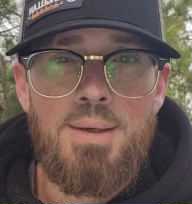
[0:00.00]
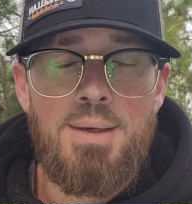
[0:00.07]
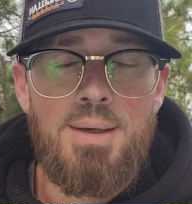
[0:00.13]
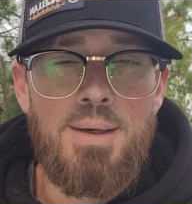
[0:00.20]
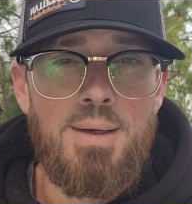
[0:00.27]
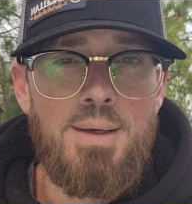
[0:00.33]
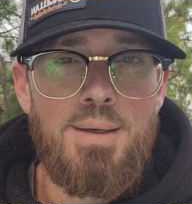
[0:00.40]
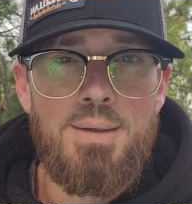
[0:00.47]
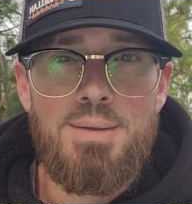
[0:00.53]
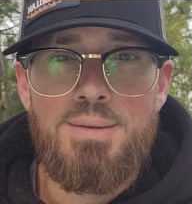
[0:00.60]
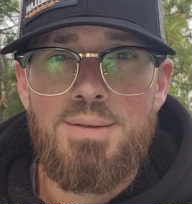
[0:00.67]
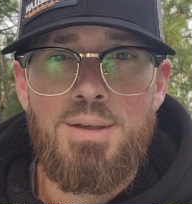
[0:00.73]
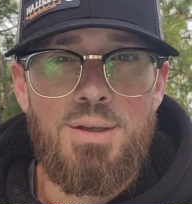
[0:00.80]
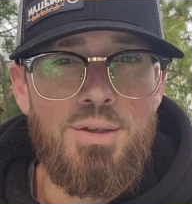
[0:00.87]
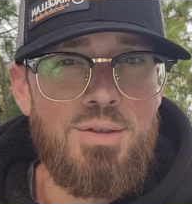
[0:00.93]
Uh,
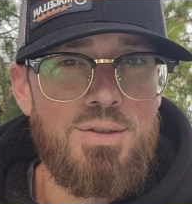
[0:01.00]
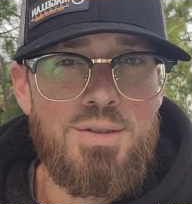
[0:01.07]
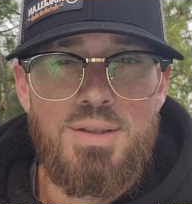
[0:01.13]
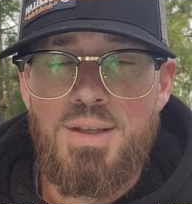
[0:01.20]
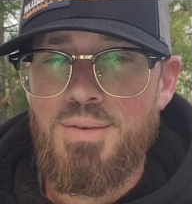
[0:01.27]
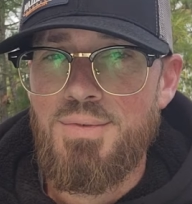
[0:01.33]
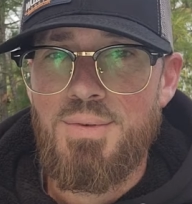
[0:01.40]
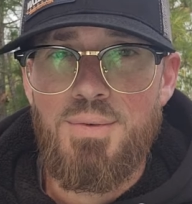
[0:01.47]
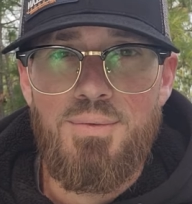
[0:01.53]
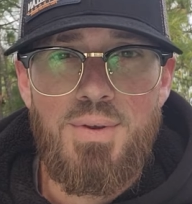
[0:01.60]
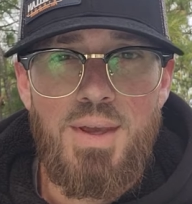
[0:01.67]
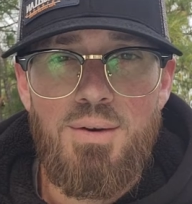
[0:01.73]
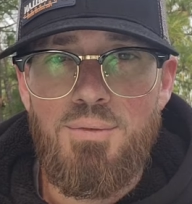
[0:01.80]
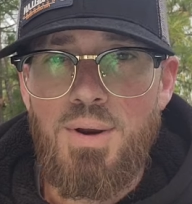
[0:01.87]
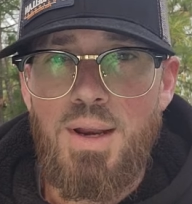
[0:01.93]
you know, you just lift the
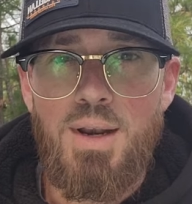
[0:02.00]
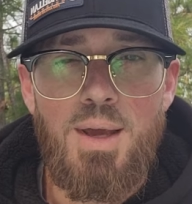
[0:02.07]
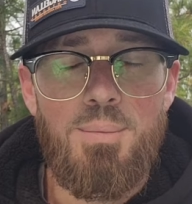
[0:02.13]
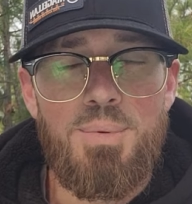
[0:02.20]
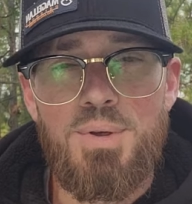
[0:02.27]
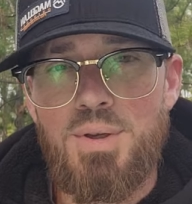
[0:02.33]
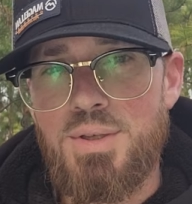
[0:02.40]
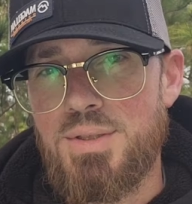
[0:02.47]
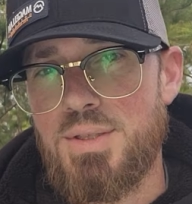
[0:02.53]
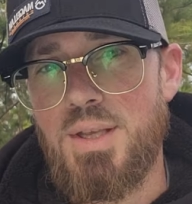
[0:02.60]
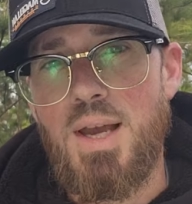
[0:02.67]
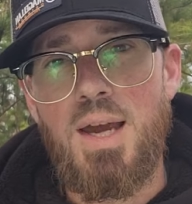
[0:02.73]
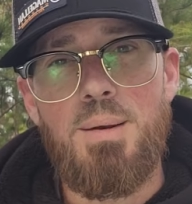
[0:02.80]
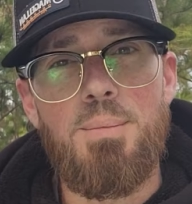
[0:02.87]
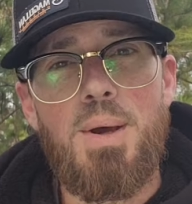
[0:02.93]
vent right up and you can
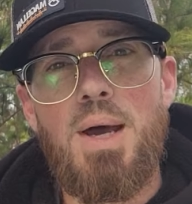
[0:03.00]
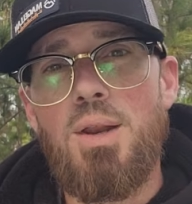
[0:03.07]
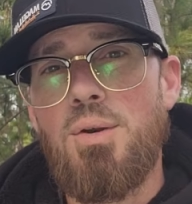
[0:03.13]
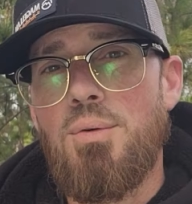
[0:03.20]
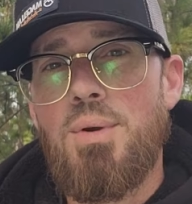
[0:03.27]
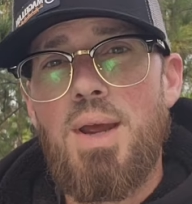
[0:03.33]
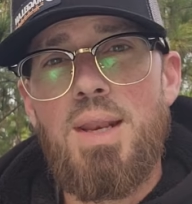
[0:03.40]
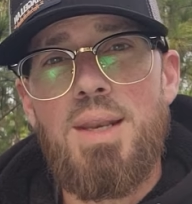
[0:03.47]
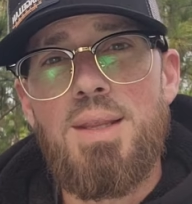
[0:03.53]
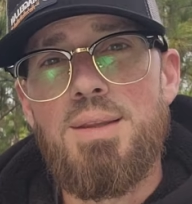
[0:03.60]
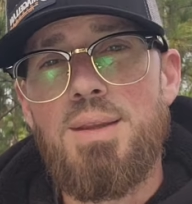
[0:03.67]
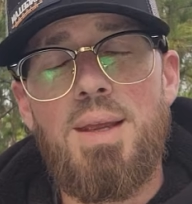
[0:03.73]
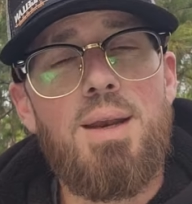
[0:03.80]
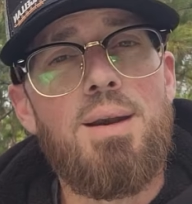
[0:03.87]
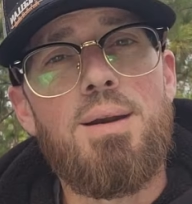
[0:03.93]
slide a bottle right in
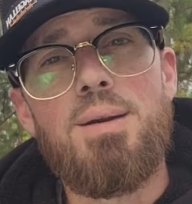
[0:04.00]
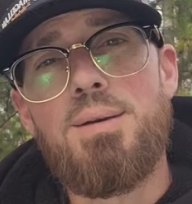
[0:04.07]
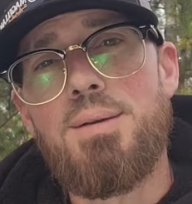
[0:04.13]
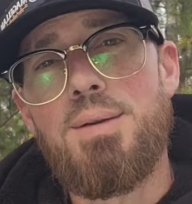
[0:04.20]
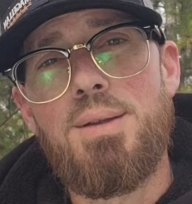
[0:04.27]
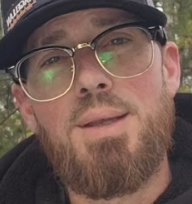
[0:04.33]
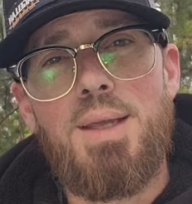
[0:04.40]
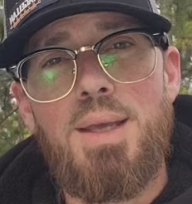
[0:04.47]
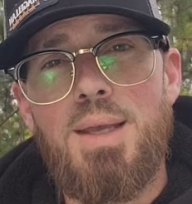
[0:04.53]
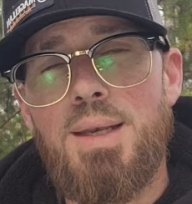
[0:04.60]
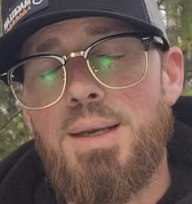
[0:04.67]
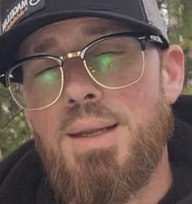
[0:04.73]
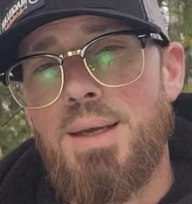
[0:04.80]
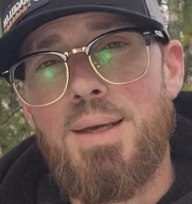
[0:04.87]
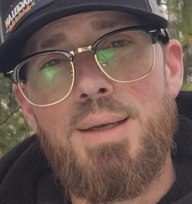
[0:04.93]
there.
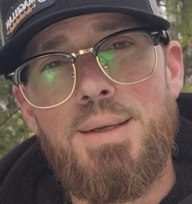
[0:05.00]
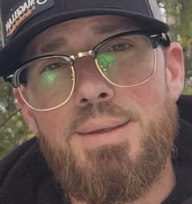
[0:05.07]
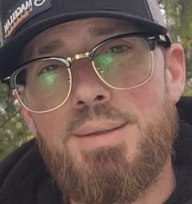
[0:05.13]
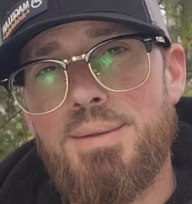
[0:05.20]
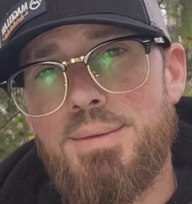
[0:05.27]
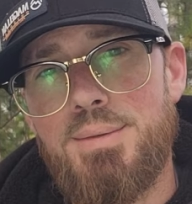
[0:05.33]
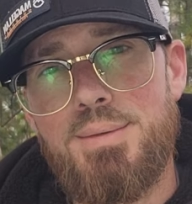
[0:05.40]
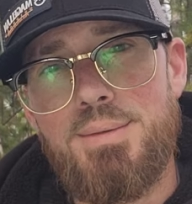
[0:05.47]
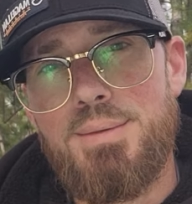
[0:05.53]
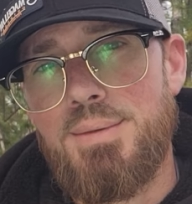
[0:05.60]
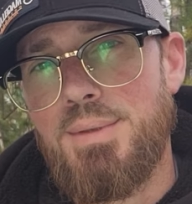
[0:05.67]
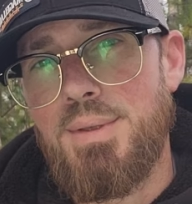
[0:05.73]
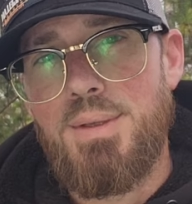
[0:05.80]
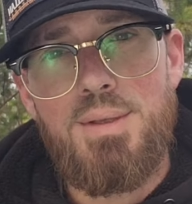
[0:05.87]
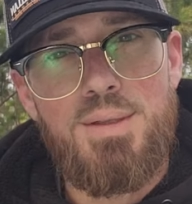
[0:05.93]
And uh,
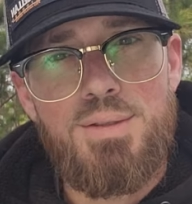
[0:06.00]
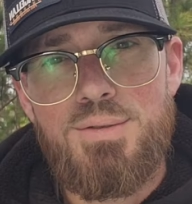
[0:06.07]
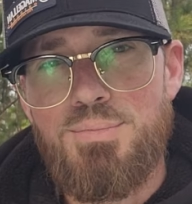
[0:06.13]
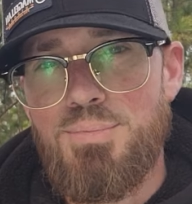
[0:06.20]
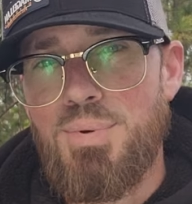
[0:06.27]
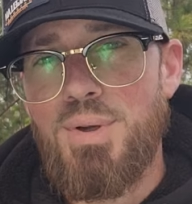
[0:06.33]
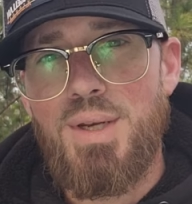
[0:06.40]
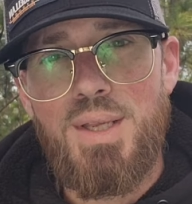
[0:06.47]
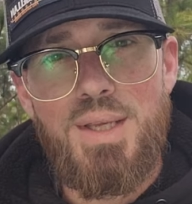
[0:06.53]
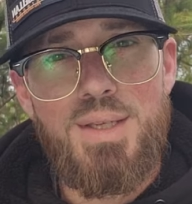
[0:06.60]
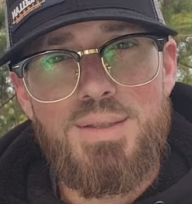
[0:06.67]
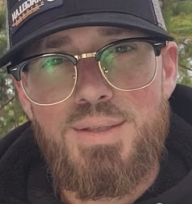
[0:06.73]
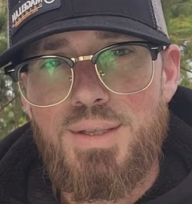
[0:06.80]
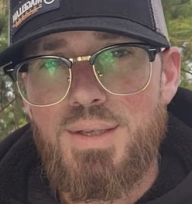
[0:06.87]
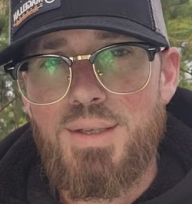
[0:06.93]
it's pretty
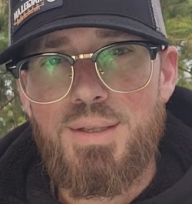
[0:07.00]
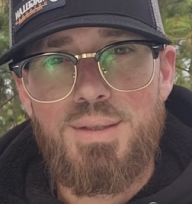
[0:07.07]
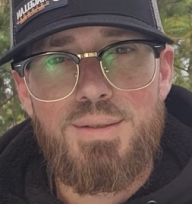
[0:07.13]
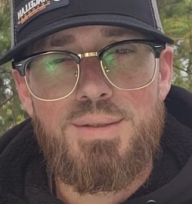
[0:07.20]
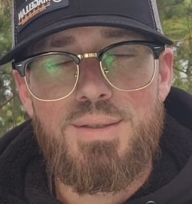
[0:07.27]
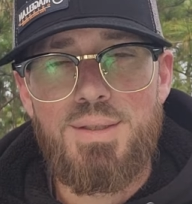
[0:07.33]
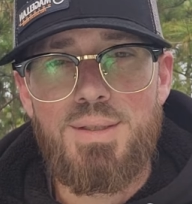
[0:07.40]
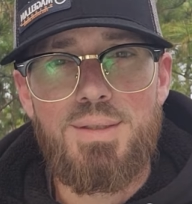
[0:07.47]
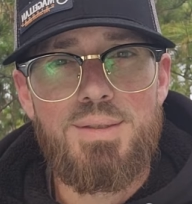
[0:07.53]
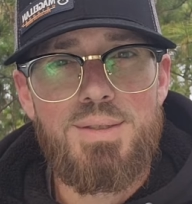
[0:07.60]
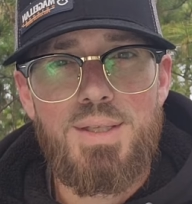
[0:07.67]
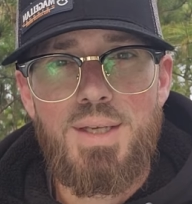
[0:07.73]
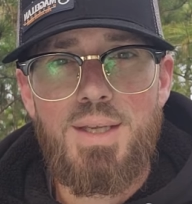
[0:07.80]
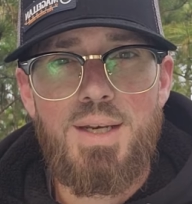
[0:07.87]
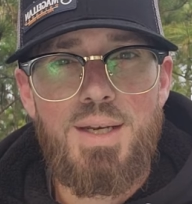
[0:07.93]
easy to, to,
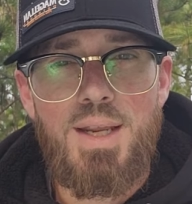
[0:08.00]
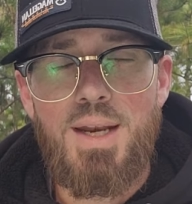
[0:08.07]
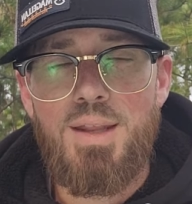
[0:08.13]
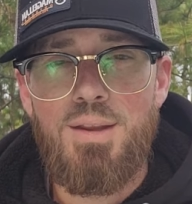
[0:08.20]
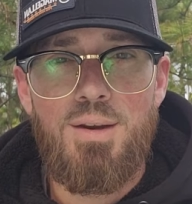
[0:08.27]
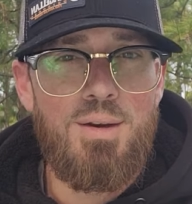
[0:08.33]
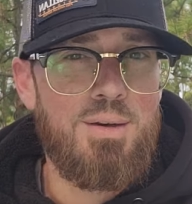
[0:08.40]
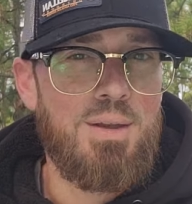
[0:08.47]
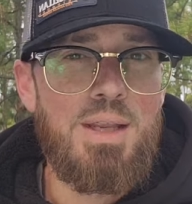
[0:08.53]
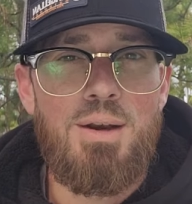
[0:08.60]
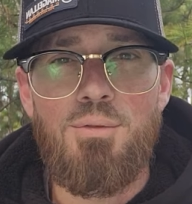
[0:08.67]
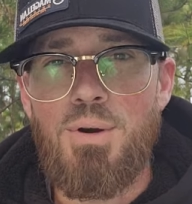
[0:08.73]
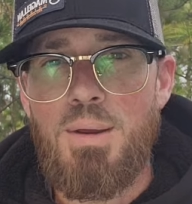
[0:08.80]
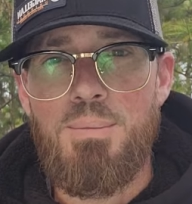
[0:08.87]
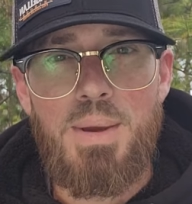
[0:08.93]
to get it down in there and get it
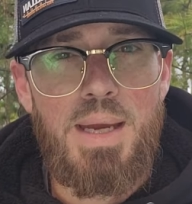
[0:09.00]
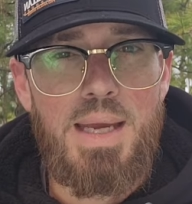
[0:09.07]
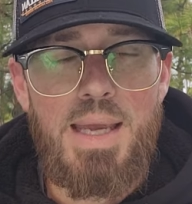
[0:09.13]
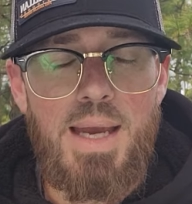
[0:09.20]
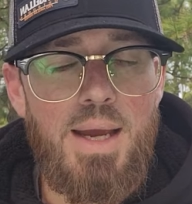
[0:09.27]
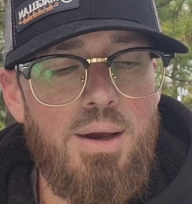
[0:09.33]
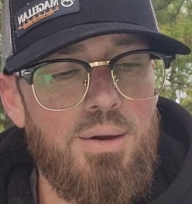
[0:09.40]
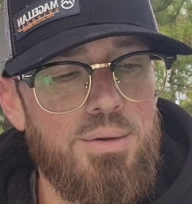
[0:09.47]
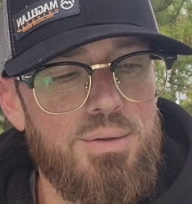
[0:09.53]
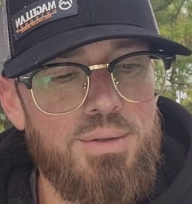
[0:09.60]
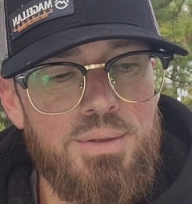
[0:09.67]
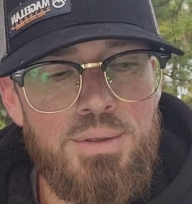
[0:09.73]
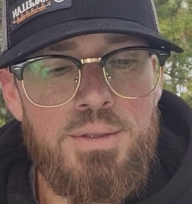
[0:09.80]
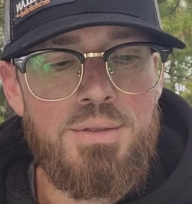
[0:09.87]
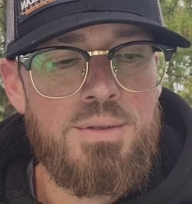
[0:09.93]
right back out.
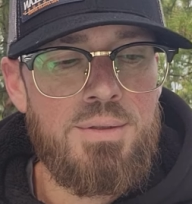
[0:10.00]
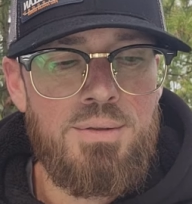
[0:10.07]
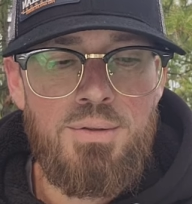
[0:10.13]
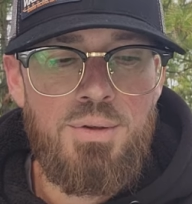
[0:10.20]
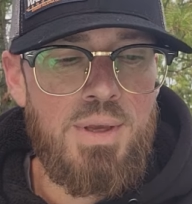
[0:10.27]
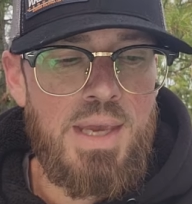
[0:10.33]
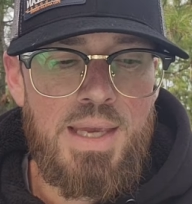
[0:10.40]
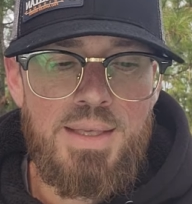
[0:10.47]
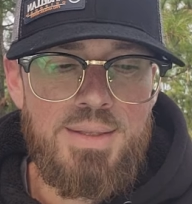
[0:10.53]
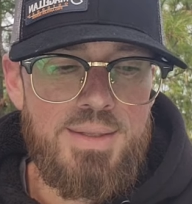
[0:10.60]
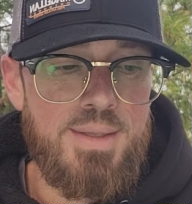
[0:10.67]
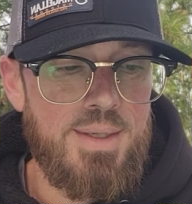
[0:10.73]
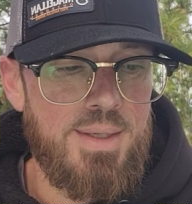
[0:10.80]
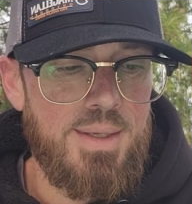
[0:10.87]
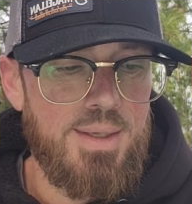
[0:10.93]
And this, you can't
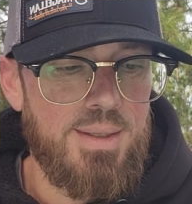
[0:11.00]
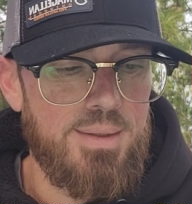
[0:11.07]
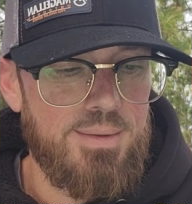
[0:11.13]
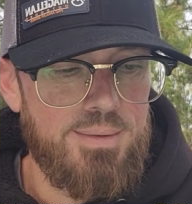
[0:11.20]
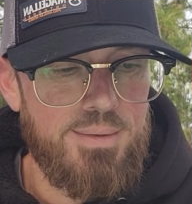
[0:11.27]
see it.